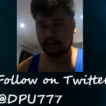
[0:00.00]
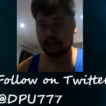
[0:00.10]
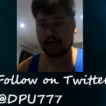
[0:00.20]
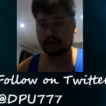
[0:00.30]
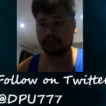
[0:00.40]

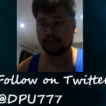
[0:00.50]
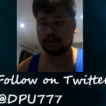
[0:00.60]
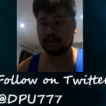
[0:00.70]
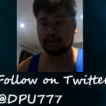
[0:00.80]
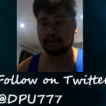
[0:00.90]
counters do
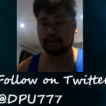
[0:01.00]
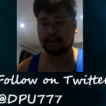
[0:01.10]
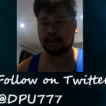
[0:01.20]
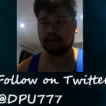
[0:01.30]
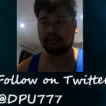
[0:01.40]
so
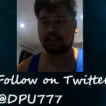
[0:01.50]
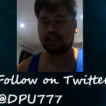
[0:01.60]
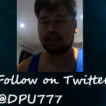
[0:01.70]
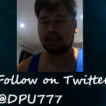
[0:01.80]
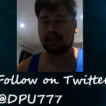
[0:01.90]
much
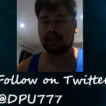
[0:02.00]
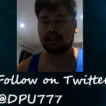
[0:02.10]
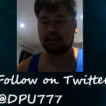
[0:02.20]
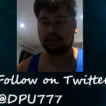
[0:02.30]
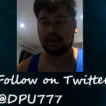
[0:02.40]
damage, I
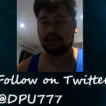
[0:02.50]
do